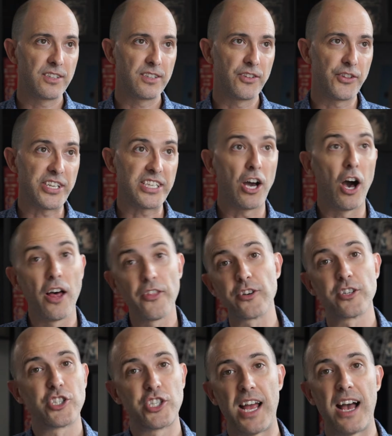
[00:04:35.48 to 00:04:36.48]
The
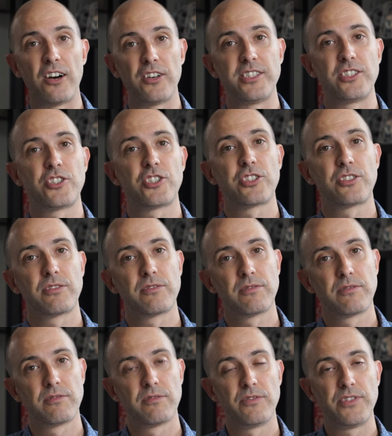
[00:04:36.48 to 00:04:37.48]
other challenge
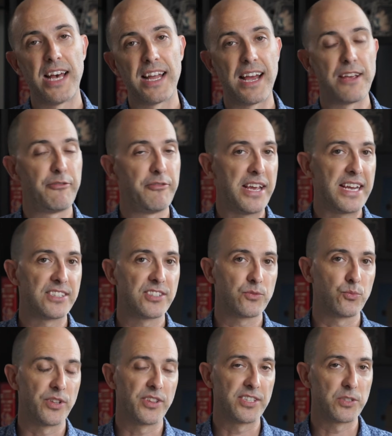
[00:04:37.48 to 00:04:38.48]
that I faced
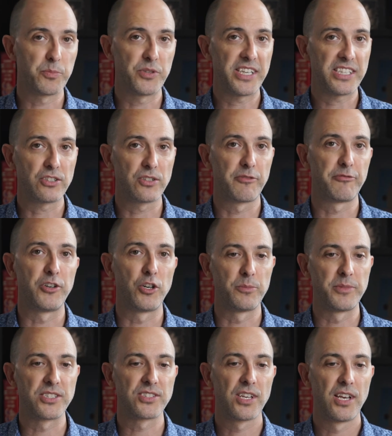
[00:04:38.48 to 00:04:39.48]
with this particular
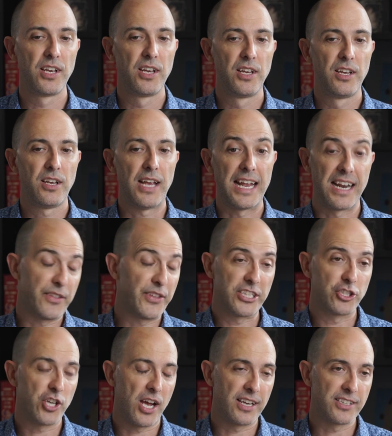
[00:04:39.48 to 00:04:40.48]
film is, and I think
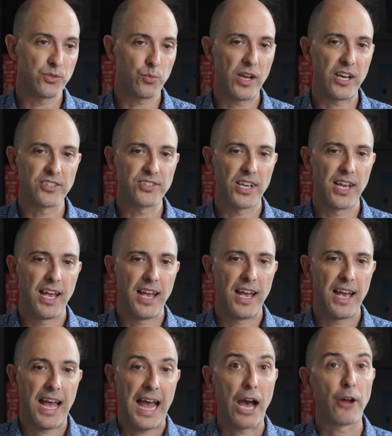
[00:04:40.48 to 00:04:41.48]
John as well, is
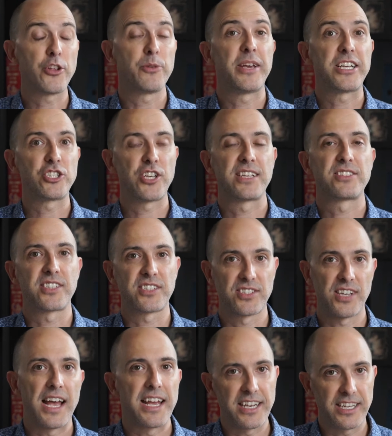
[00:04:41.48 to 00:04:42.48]
how do you make chess
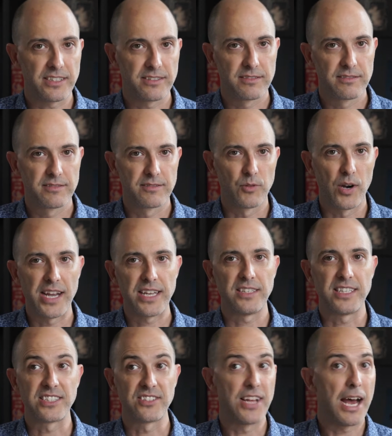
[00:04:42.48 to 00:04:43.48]
exciting, right?
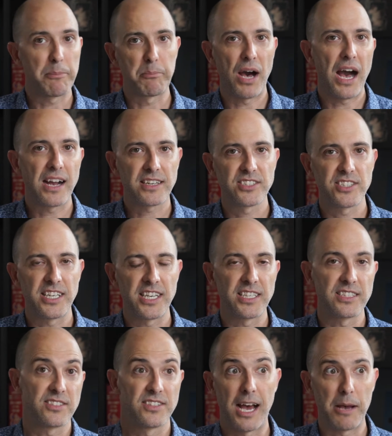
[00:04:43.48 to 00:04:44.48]
It's not boxing,
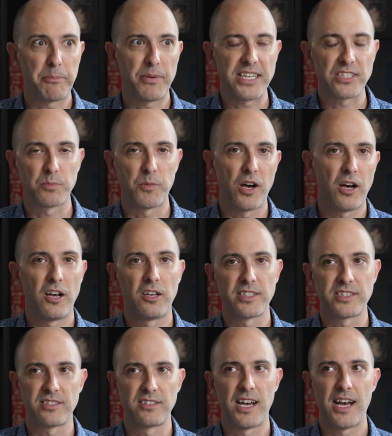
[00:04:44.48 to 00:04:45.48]
it's not baseball,
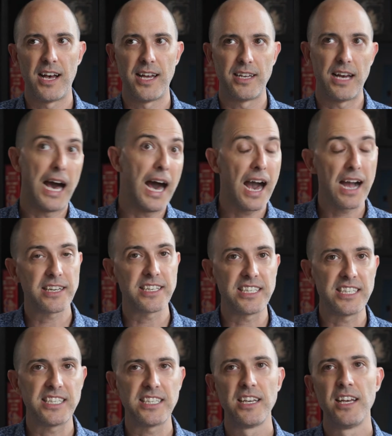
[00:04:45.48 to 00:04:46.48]
it's not
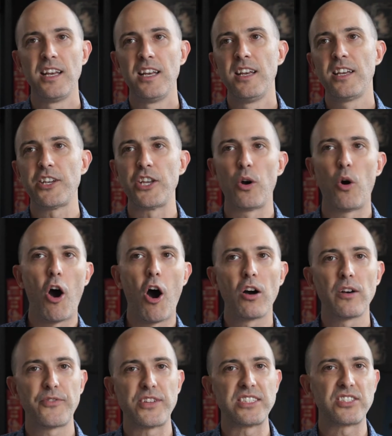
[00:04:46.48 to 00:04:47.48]
hockey, all
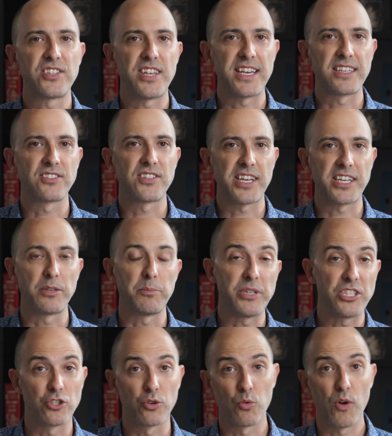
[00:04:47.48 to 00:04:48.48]
of these things that can be
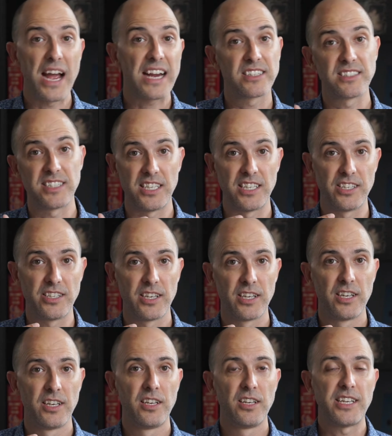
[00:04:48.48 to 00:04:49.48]
directed
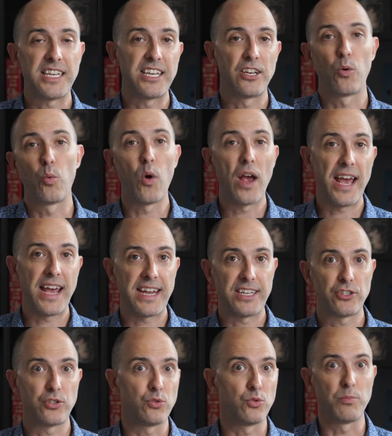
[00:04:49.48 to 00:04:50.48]
in a way
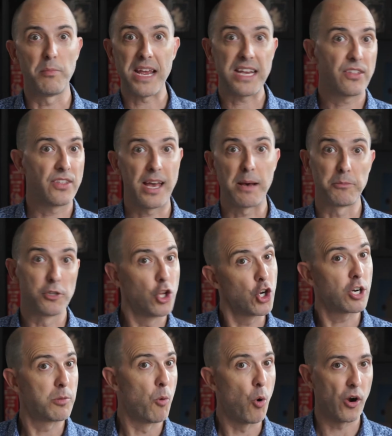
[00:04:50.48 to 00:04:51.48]
to make them
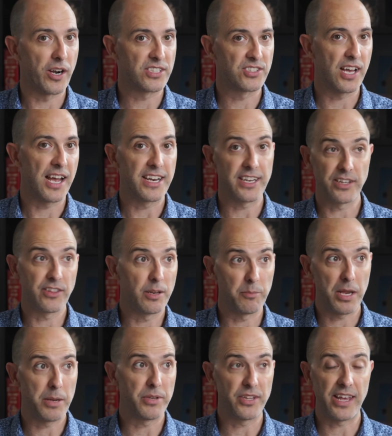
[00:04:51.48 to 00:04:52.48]
look more exciting than
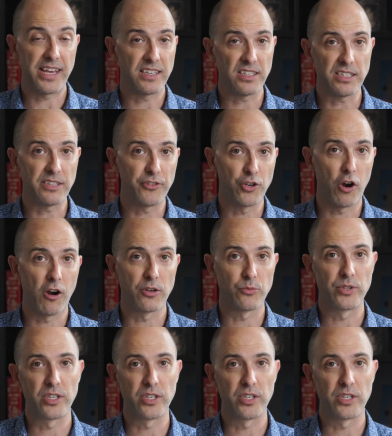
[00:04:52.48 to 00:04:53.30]
maybe they even are in real